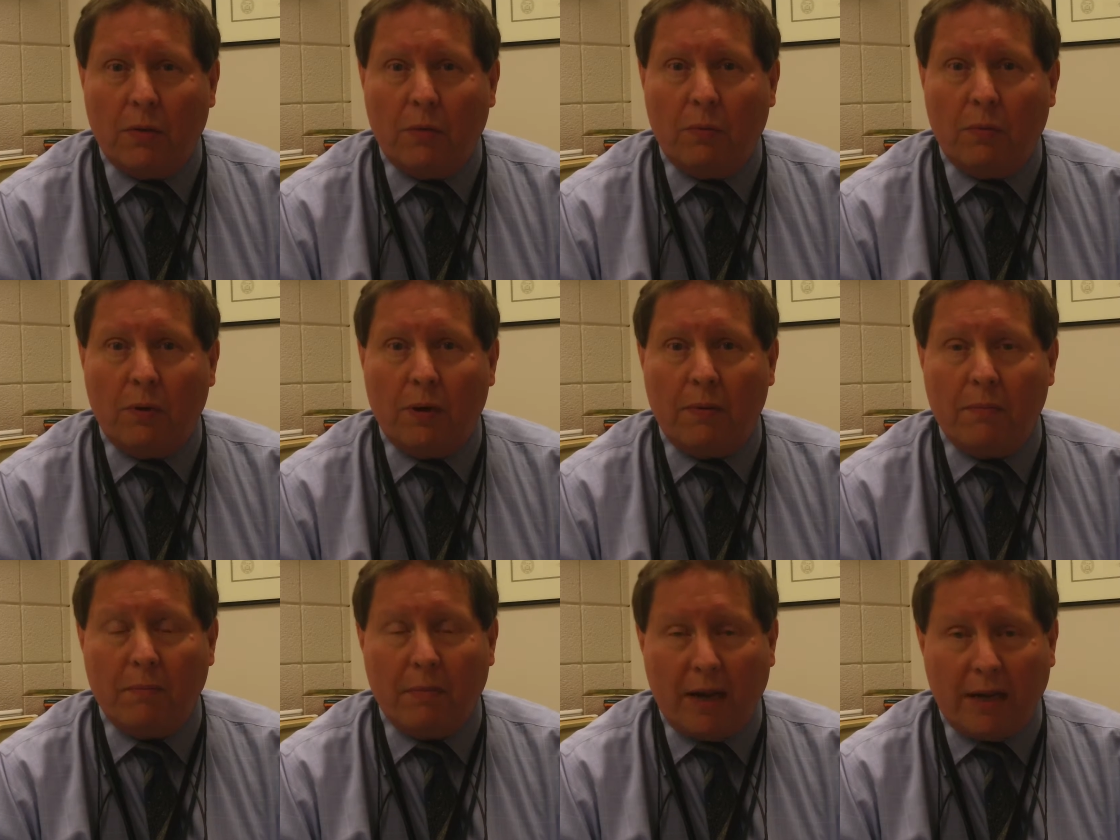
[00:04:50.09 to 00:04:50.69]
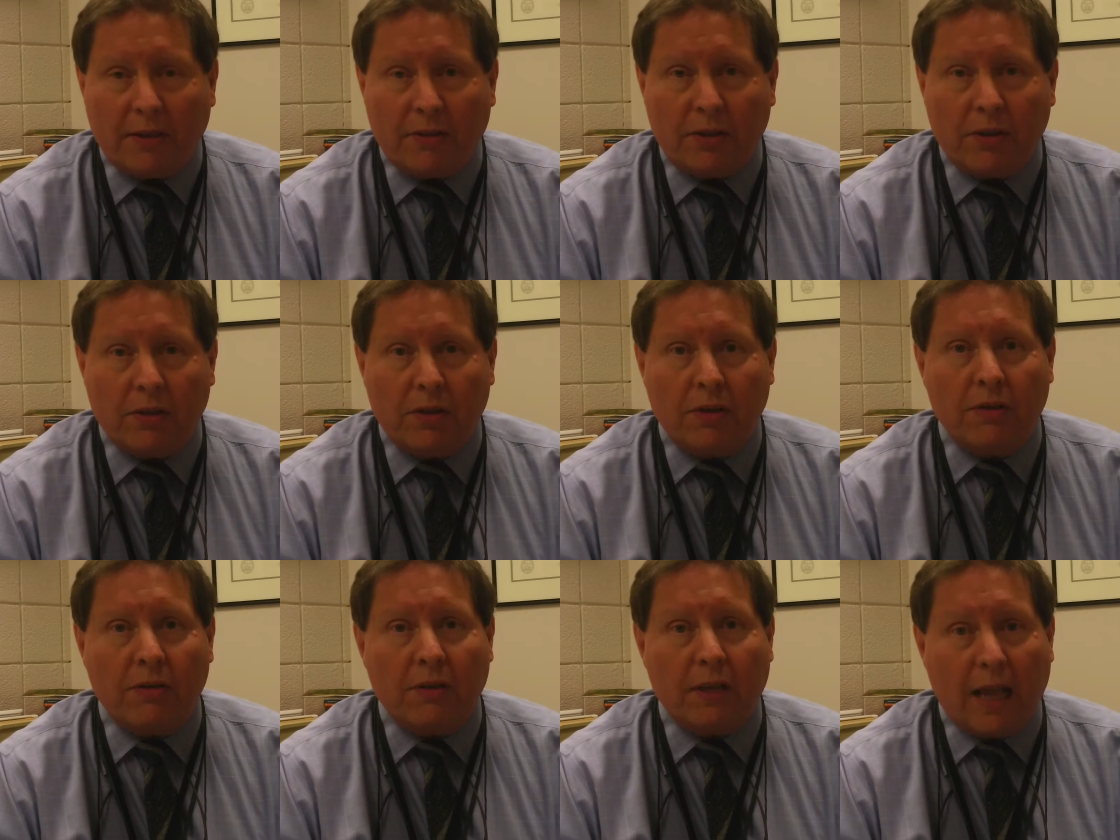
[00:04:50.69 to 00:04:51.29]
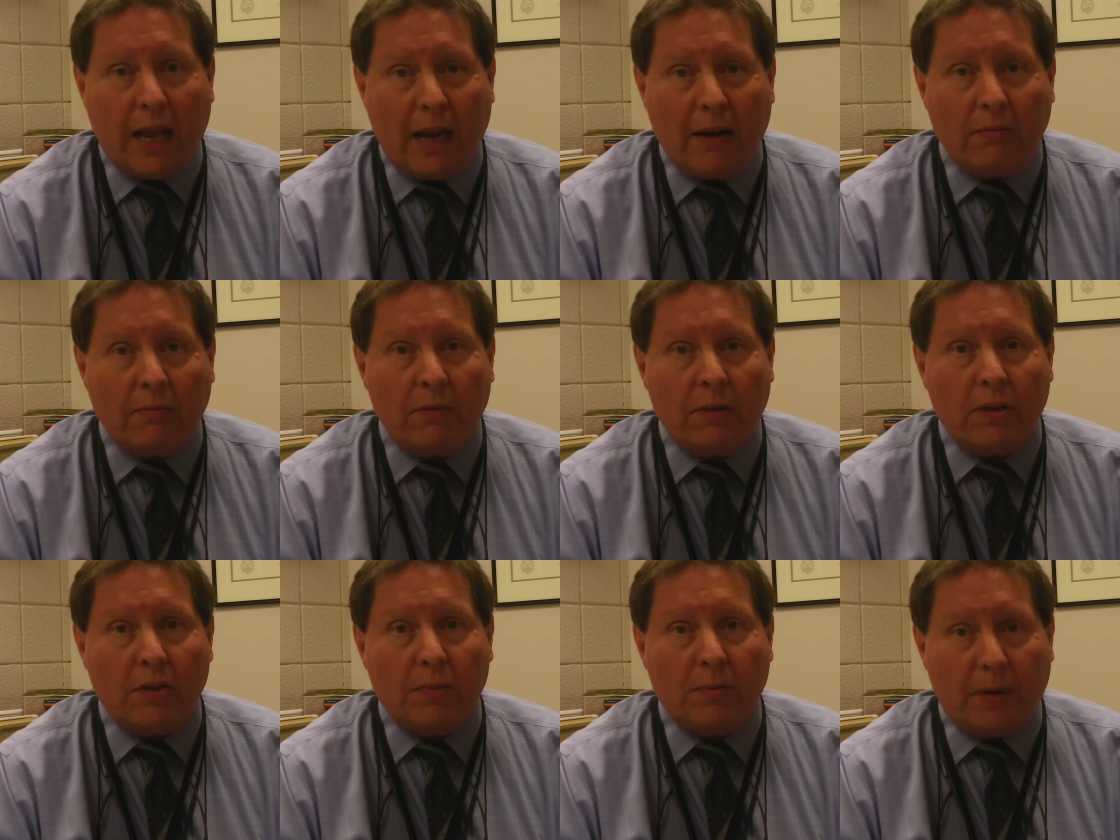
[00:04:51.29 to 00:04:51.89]
We measure that
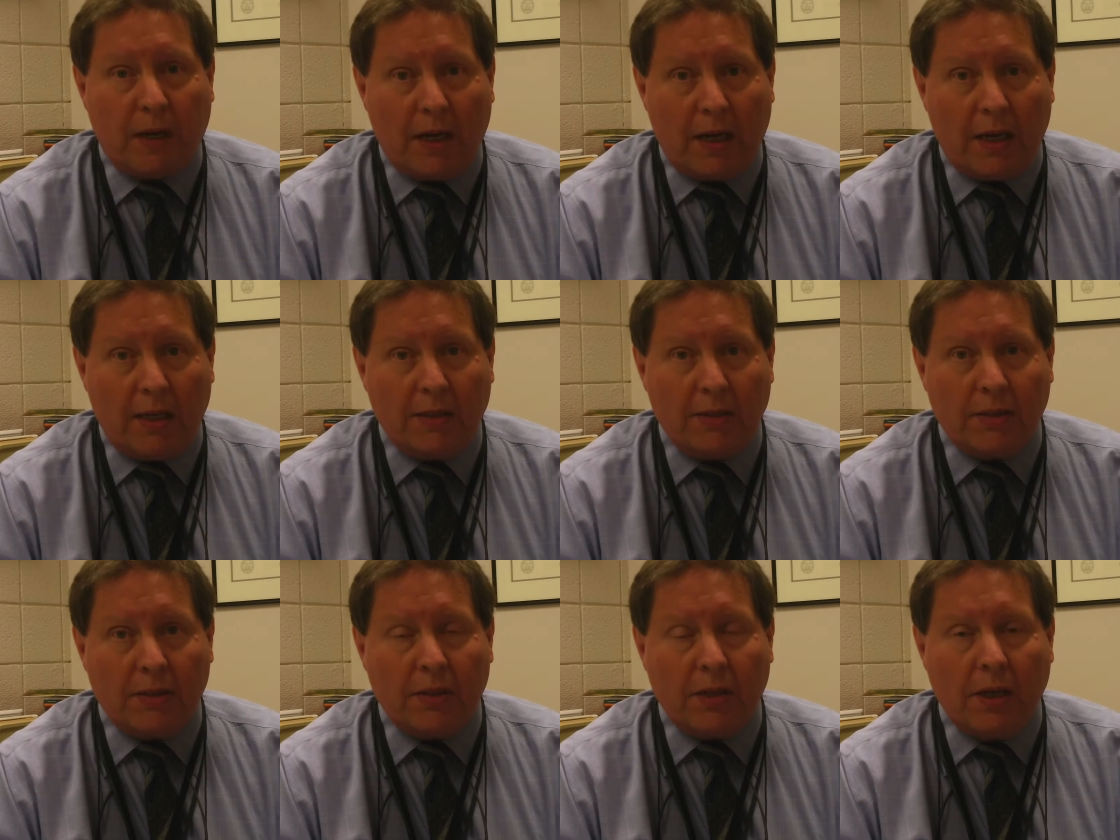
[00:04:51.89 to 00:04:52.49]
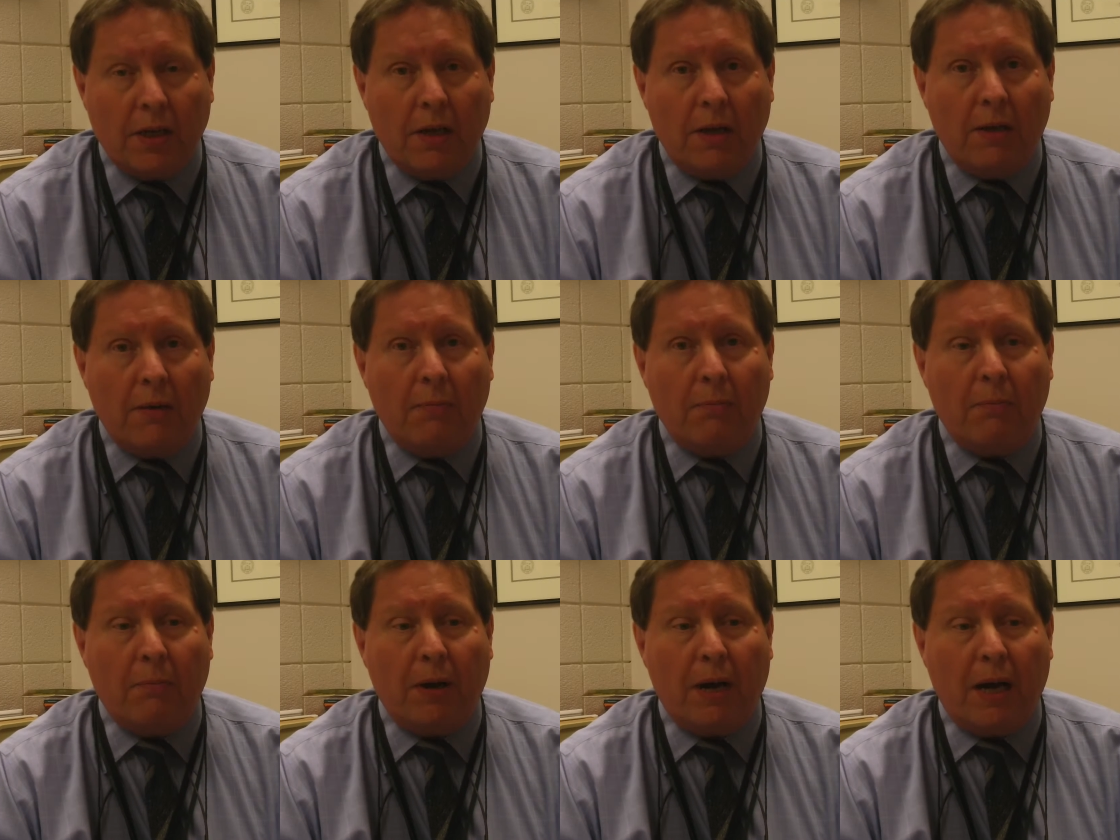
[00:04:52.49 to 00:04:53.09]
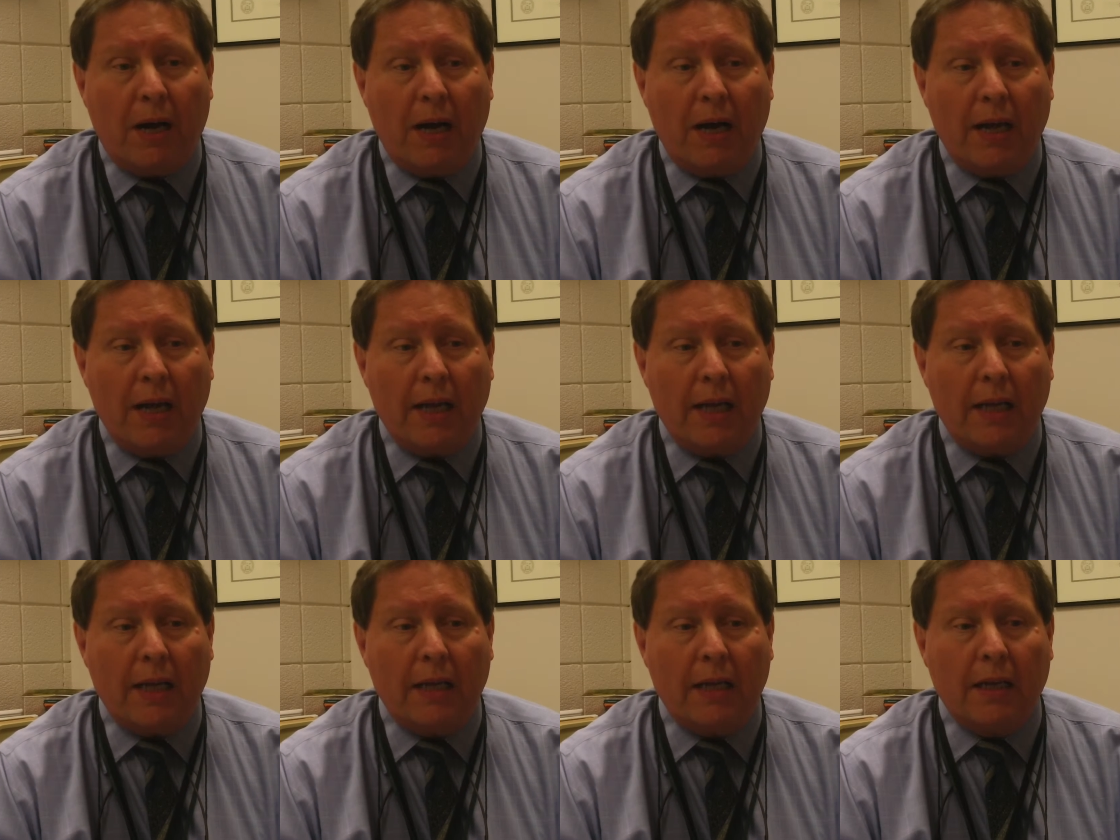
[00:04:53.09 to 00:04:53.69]
response
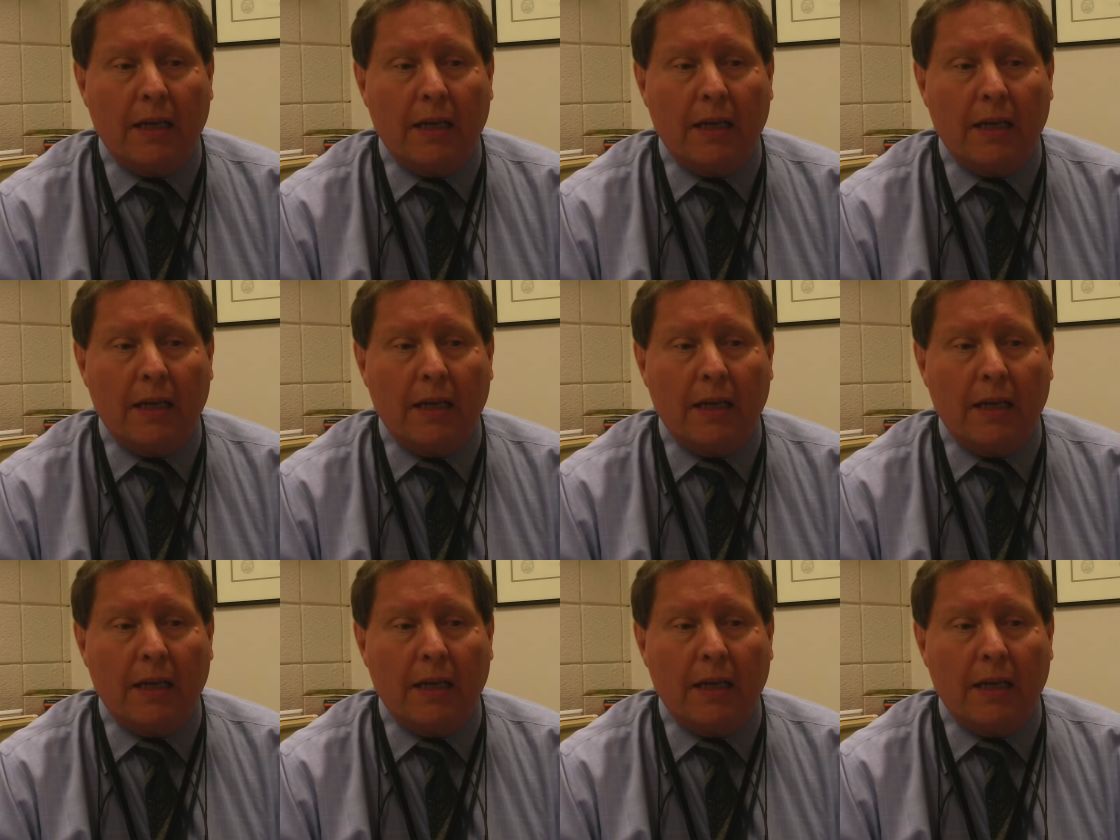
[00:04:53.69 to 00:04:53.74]
by